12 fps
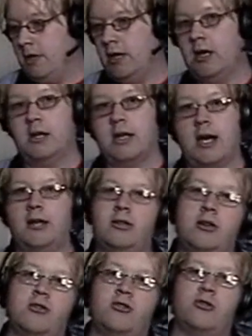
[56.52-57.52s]
And out of
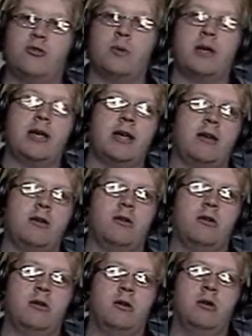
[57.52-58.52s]
those three,
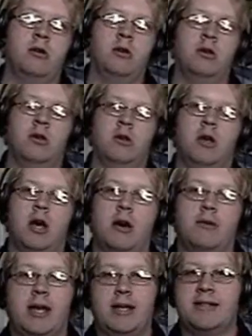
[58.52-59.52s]
I
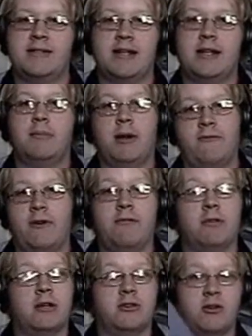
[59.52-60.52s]
would have to say that my
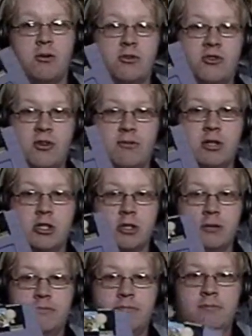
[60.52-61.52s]
favorite is, of course, the
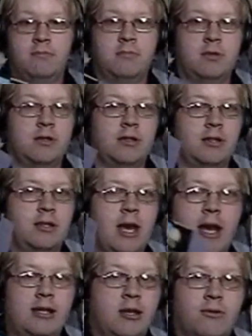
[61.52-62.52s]
original.
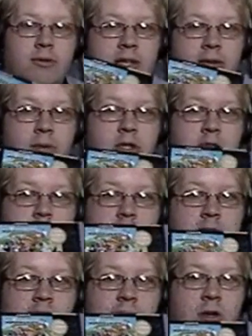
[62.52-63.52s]
Gotta go with the original
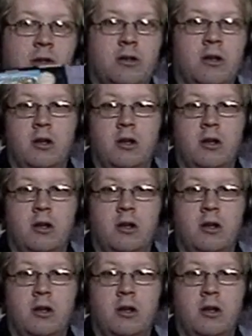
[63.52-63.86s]
on this one.